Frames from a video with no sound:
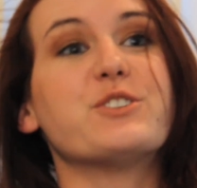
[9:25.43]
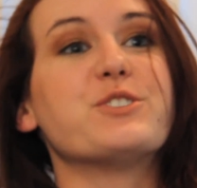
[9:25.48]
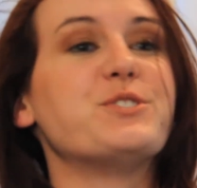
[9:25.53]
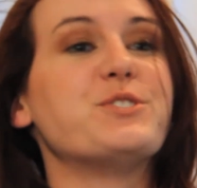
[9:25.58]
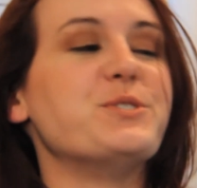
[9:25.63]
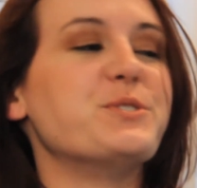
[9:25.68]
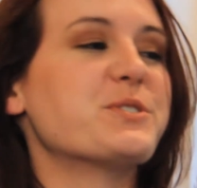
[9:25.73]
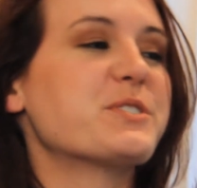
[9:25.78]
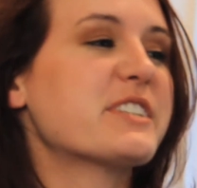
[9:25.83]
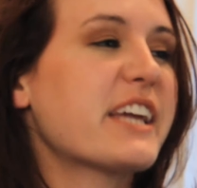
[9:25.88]
There's
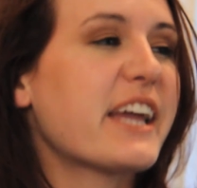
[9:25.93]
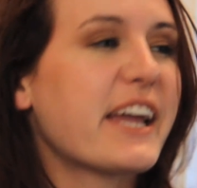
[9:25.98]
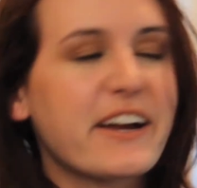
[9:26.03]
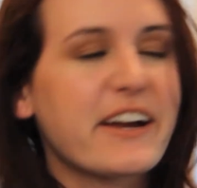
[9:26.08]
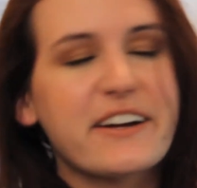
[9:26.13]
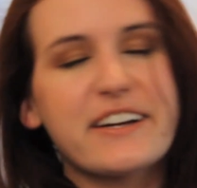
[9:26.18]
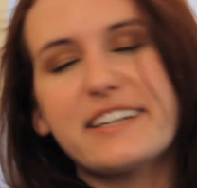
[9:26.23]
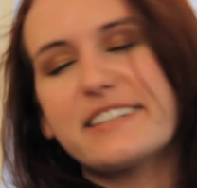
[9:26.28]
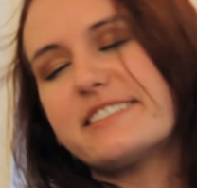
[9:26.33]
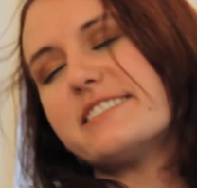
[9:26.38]
new
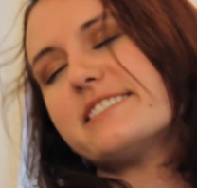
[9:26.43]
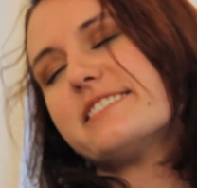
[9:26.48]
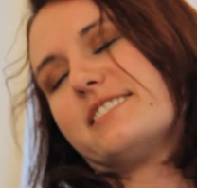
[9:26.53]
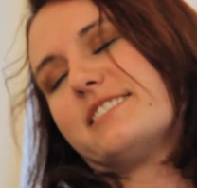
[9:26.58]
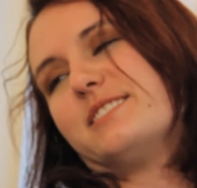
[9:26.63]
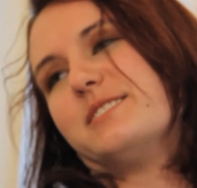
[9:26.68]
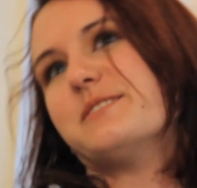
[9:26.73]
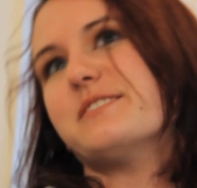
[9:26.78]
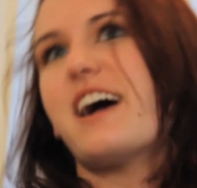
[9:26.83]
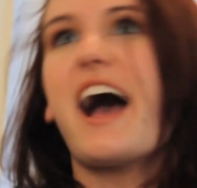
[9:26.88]
characters, new
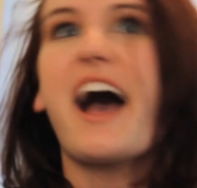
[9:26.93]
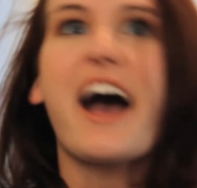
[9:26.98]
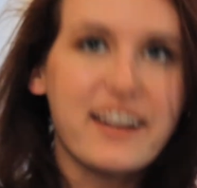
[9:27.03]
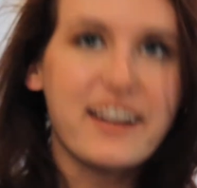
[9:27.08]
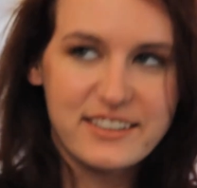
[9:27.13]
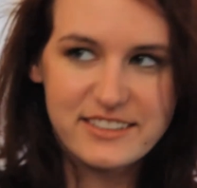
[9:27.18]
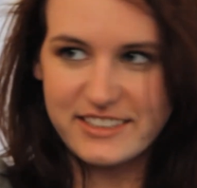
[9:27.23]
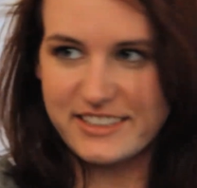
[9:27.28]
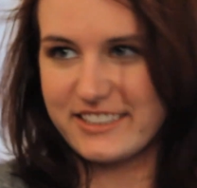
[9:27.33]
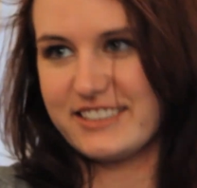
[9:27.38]

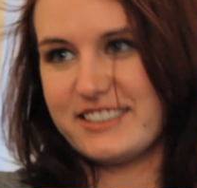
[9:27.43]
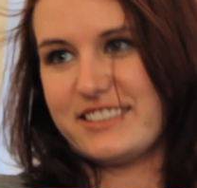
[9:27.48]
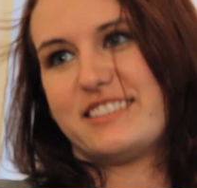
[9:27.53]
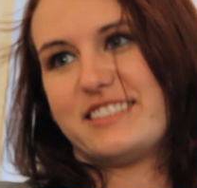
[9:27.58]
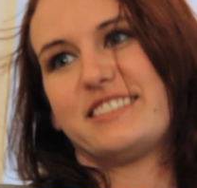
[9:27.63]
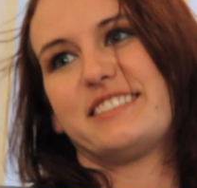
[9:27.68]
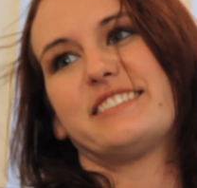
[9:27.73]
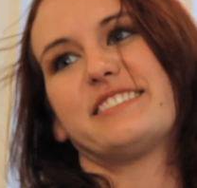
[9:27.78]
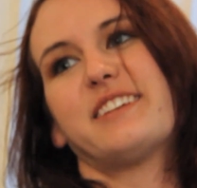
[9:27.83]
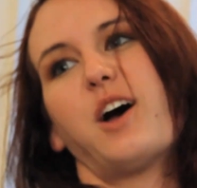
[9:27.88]

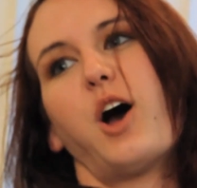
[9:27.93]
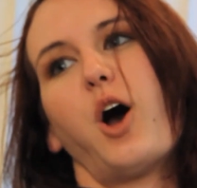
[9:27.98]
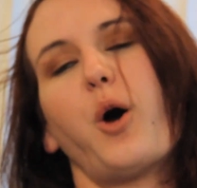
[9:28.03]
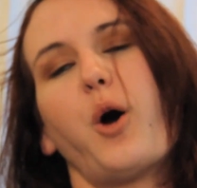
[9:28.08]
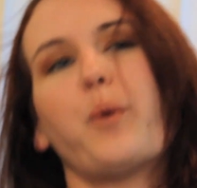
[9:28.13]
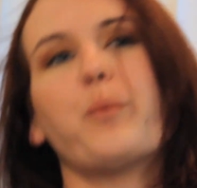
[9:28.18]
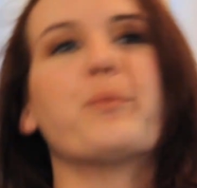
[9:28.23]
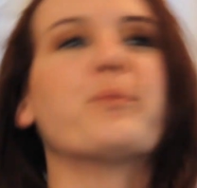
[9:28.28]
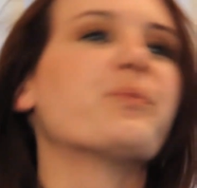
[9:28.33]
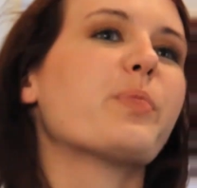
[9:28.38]
actors.
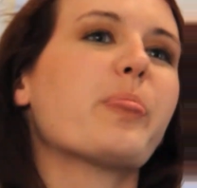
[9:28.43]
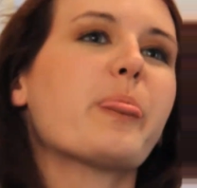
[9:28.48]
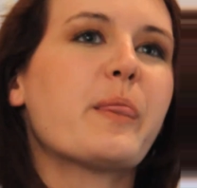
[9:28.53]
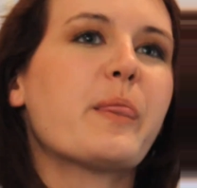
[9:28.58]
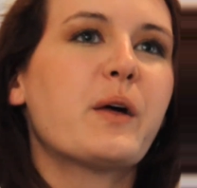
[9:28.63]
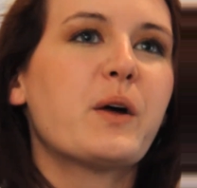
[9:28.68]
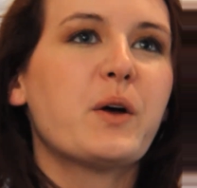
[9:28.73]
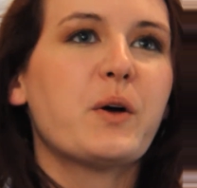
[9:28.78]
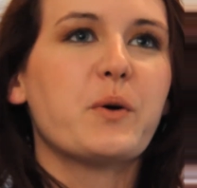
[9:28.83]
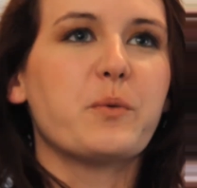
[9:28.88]

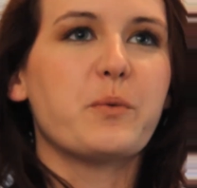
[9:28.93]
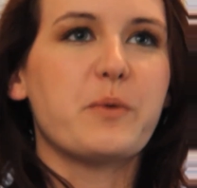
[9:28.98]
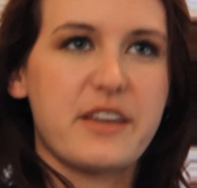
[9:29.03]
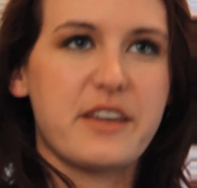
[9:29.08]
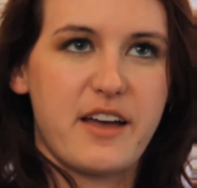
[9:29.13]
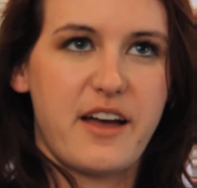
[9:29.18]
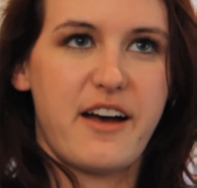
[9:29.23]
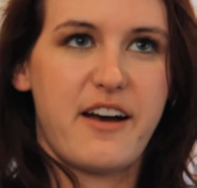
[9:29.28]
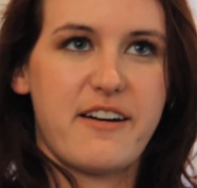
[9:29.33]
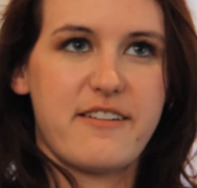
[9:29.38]
We
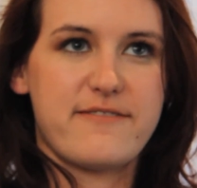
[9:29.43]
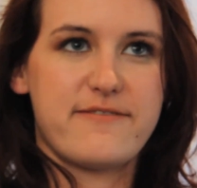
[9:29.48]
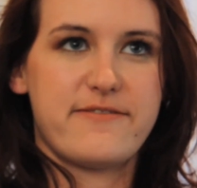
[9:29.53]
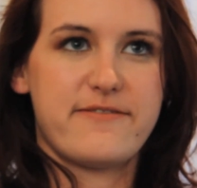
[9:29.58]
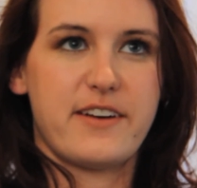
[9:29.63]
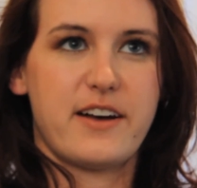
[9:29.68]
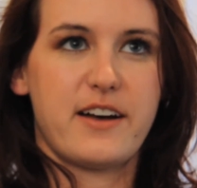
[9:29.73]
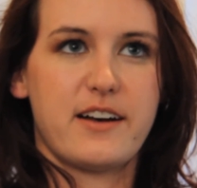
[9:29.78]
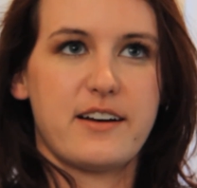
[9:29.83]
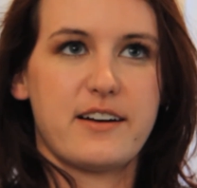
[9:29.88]
have
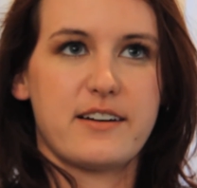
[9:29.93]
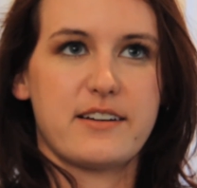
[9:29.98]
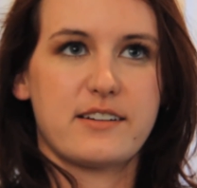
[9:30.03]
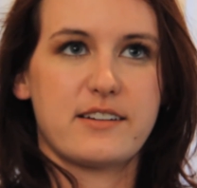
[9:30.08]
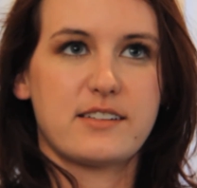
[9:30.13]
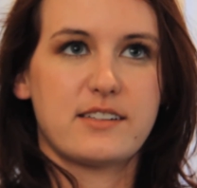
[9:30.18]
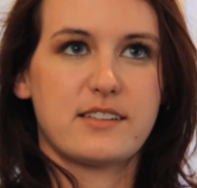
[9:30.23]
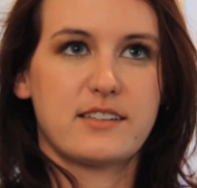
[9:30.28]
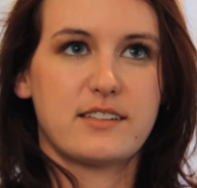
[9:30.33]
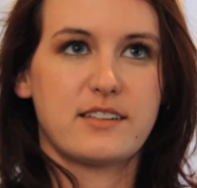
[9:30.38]

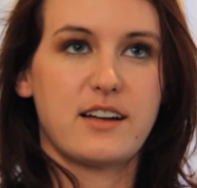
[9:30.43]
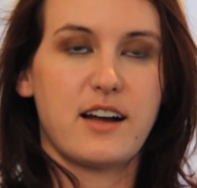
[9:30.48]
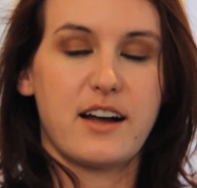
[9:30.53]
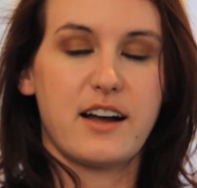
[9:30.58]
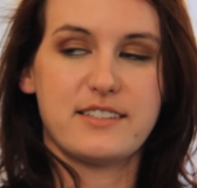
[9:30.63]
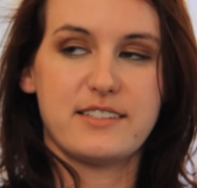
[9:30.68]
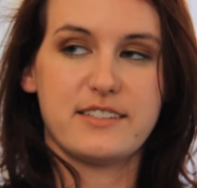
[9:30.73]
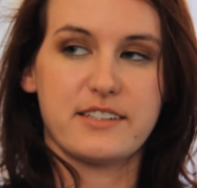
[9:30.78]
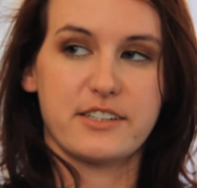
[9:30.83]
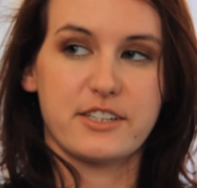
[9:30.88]

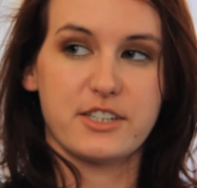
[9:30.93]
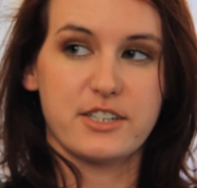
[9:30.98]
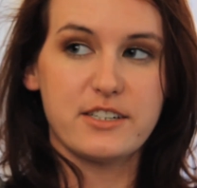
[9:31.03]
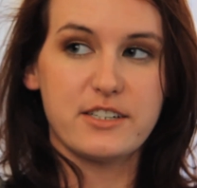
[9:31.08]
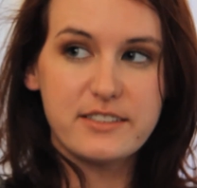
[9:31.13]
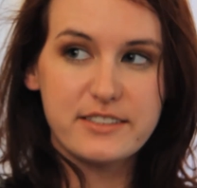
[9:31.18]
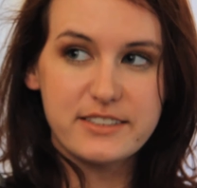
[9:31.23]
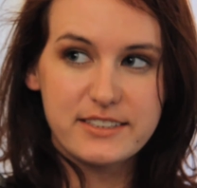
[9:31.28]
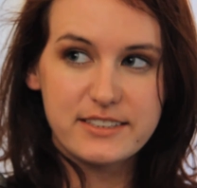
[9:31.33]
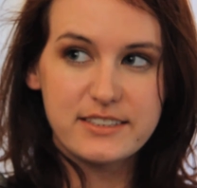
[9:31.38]
Katya
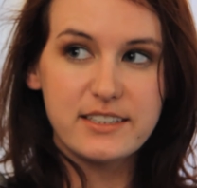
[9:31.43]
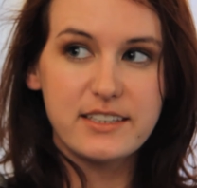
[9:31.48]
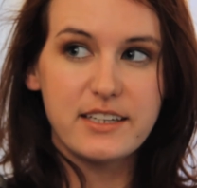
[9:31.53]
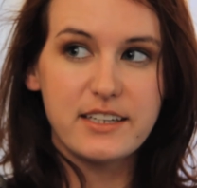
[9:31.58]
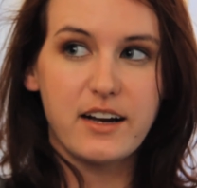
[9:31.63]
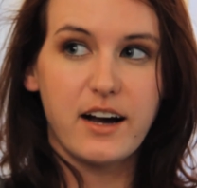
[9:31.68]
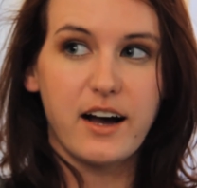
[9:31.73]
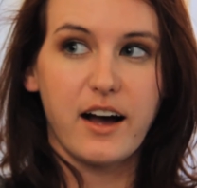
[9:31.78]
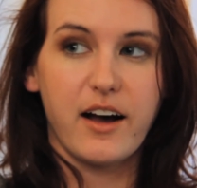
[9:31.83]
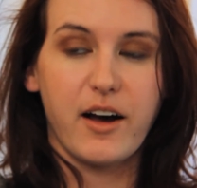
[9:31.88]
Gertz,
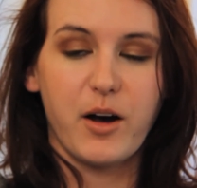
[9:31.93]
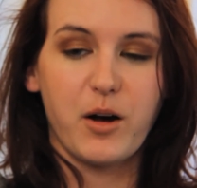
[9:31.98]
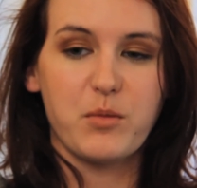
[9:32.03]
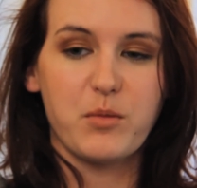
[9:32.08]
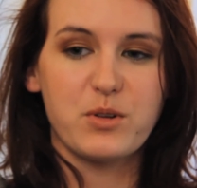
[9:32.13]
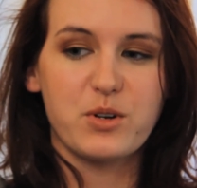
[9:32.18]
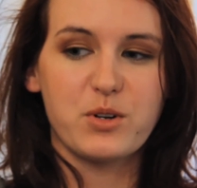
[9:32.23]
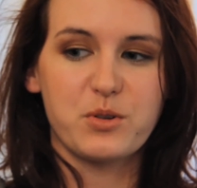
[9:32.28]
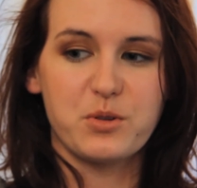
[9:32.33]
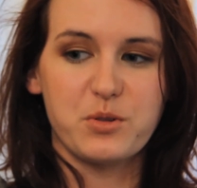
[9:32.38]

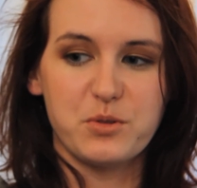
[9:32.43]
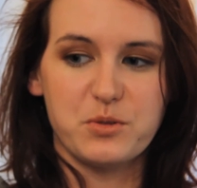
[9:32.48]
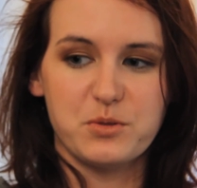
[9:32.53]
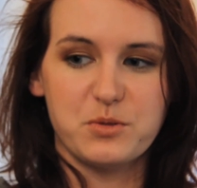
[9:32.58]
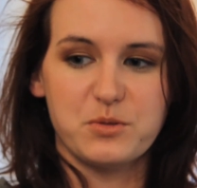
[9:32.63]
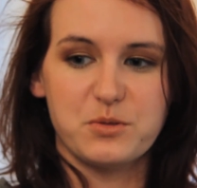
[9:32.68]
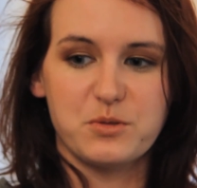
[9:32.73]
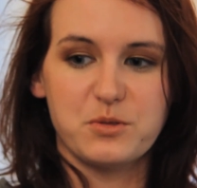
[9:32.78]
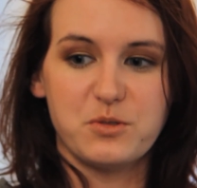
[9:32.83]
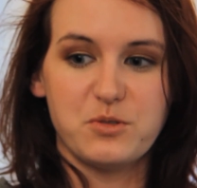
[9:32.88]

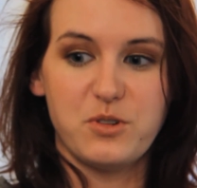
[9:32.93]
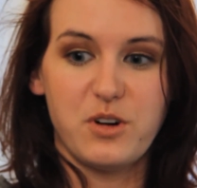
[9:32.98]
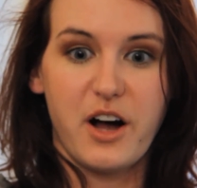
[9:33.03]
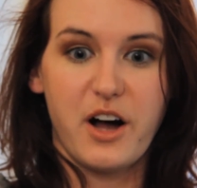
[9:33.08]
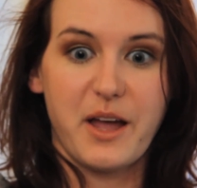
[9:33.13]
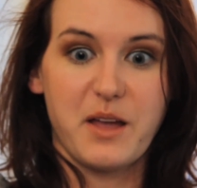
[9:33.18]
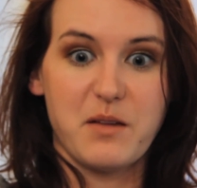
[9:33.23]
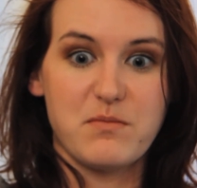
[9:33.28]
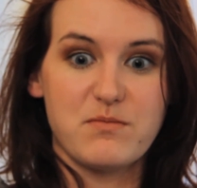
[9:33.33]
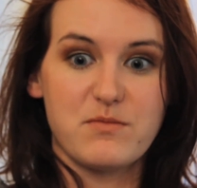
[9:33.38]
who
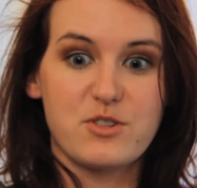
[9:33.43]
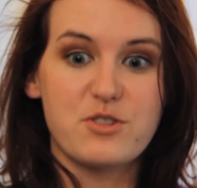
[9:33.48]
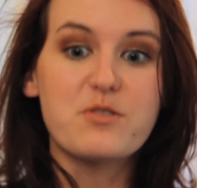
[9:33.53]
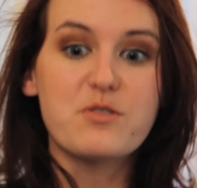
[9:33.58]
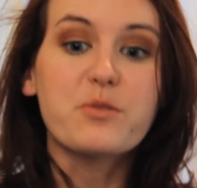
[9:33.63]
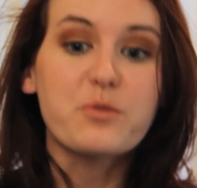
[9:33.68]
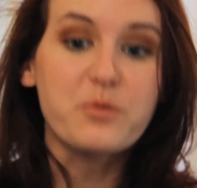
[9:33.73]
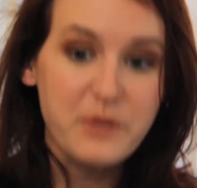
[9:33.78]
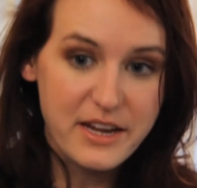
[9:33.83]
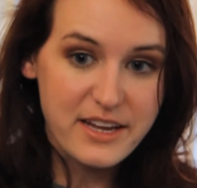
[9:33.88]
I'm
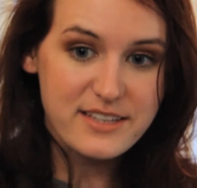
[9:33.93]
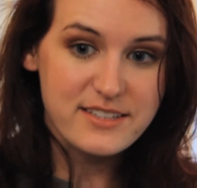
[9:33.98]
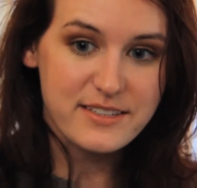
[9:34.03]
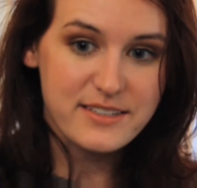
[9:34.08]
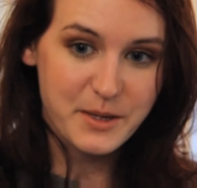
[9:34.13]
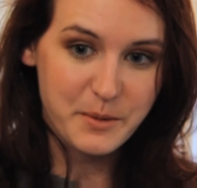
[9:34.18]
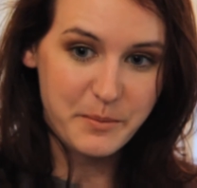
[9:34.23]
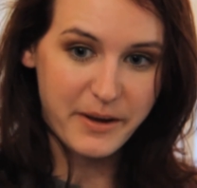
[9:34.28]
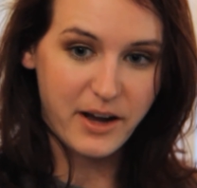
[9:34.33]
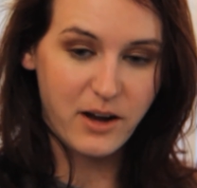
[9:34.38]
crazy
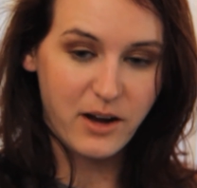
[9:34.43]
about.